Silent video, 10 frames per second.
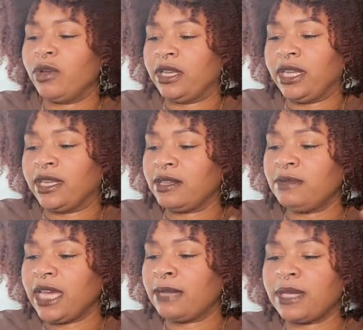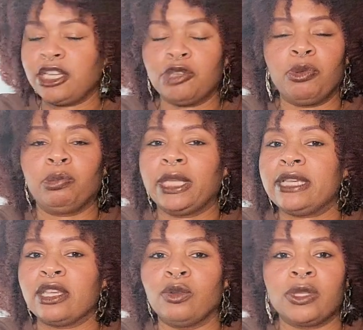Sometimes I just be placing
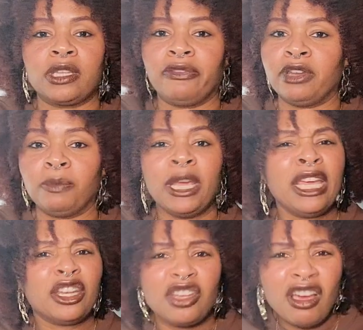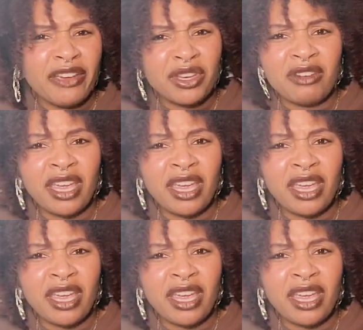stuff in the, do y'all ever do that?